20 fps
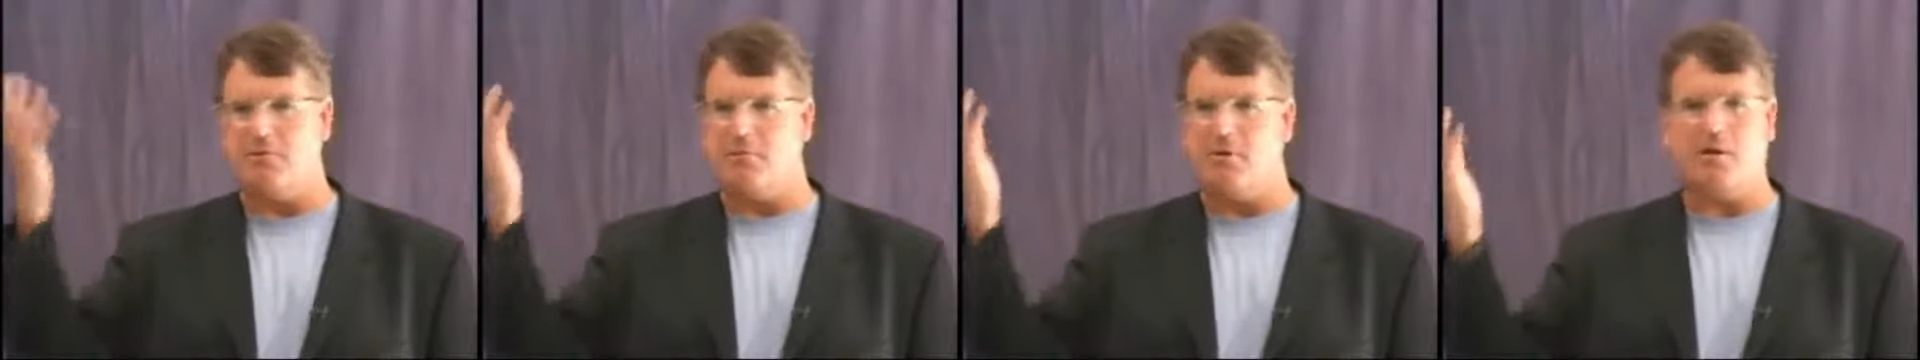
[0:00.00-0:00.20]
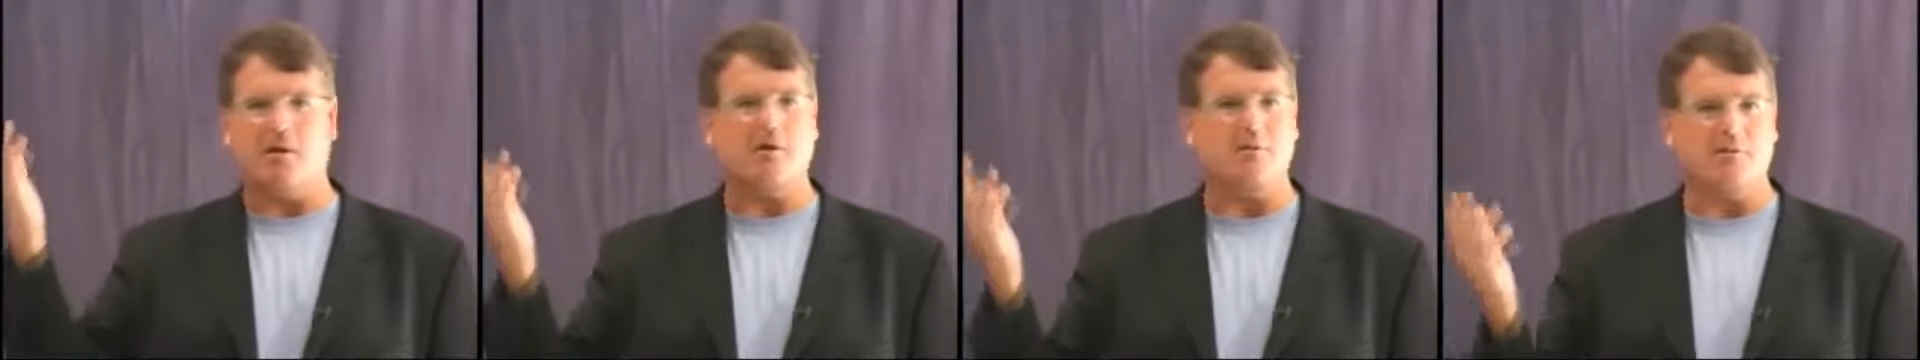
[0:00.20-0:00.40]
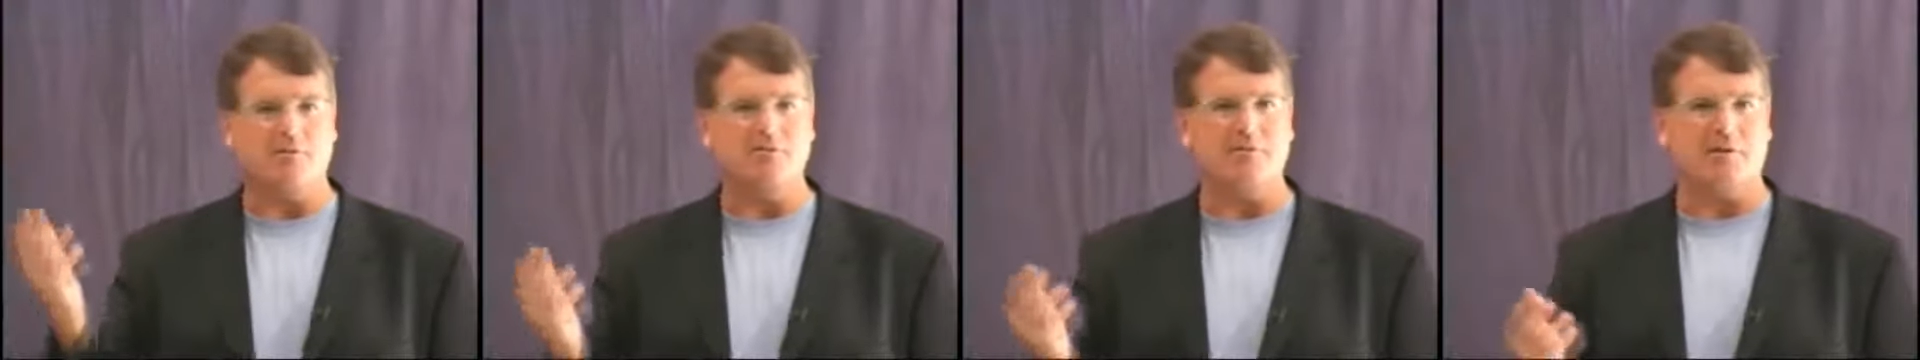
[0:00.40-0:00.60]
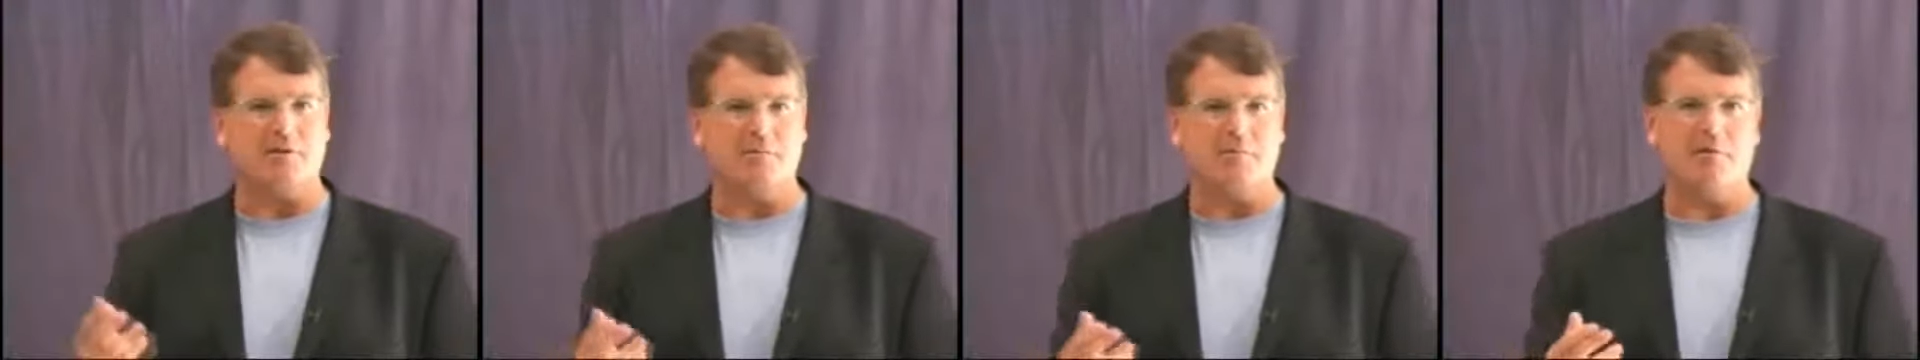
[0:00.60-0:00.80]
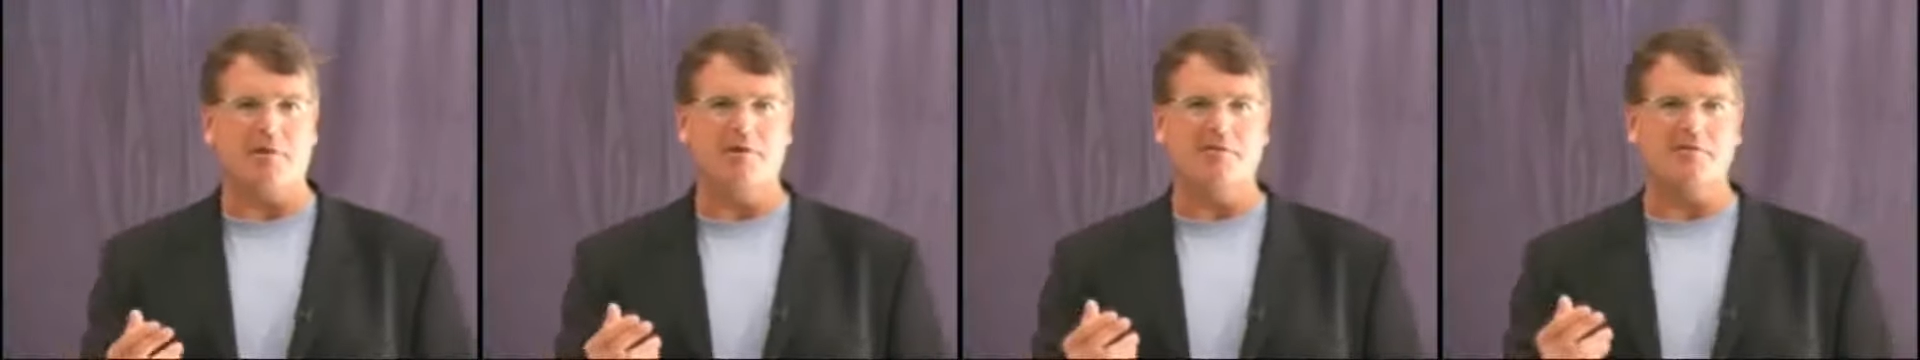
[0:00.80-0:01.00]
the market will
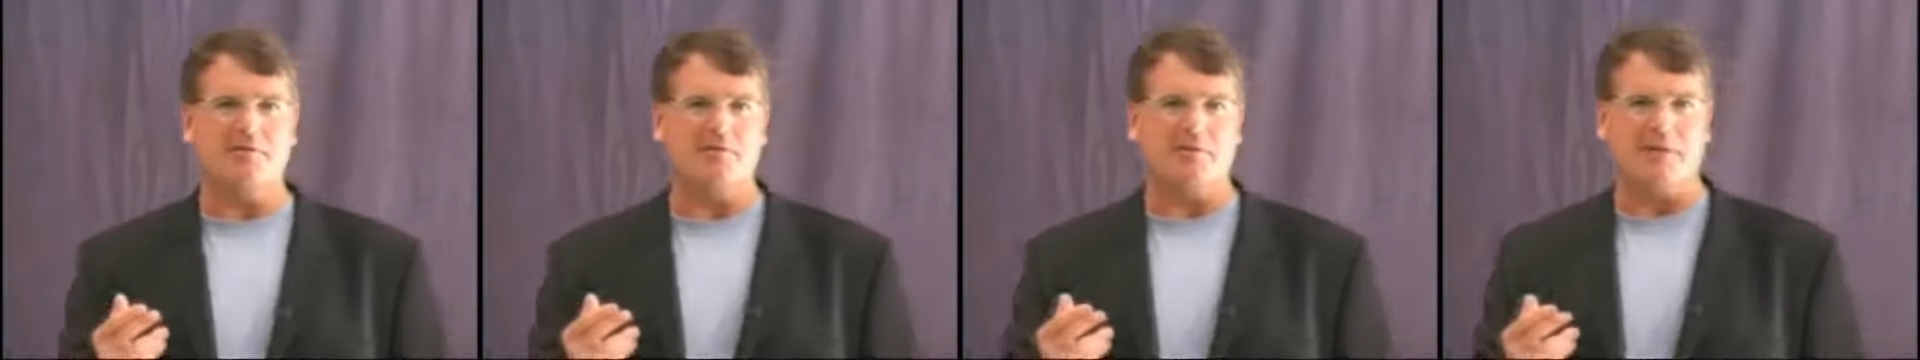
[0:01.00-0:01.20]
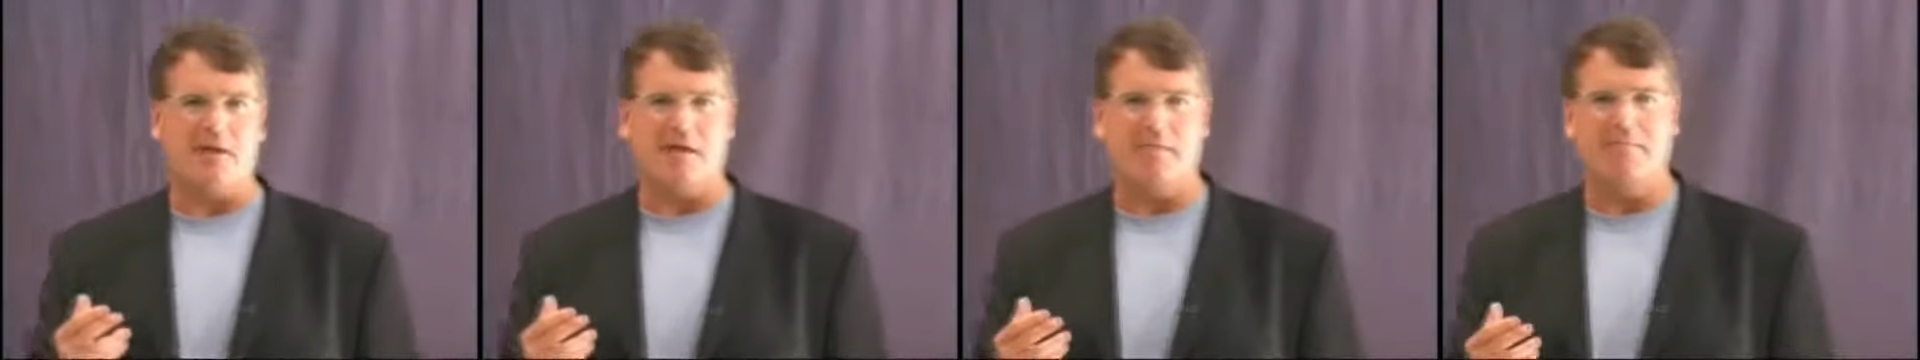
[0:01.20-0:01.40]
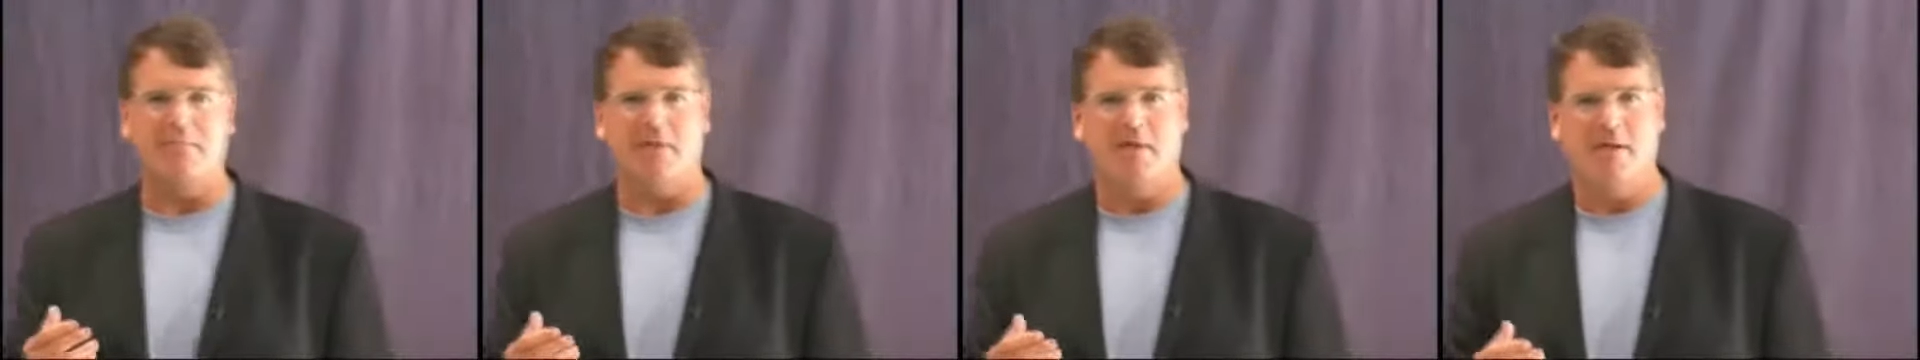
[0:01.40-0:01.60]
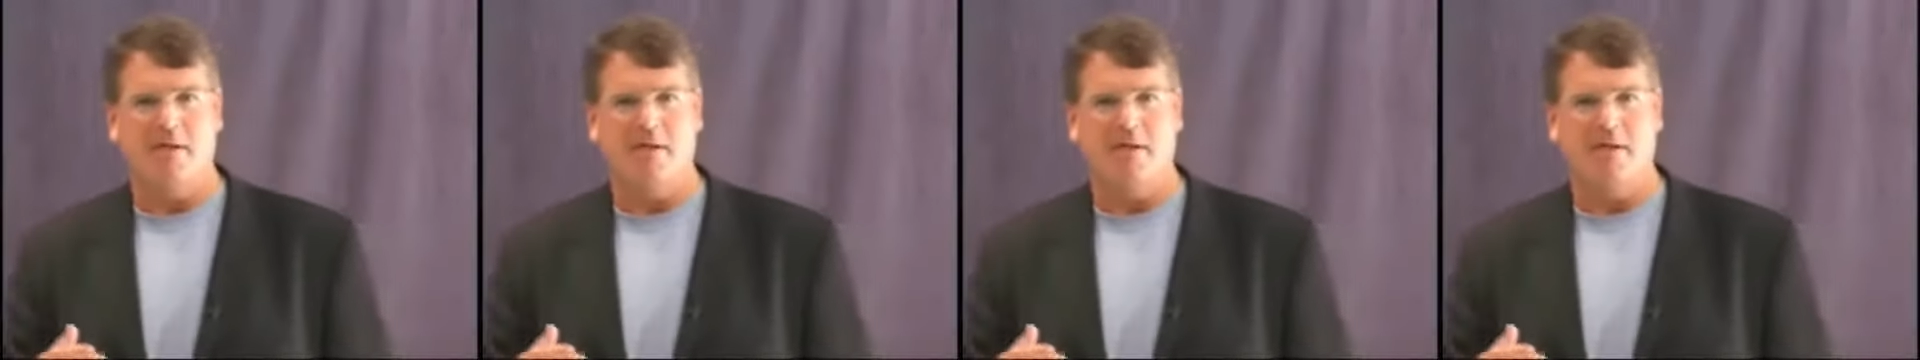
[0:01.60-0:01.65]
set the prices at.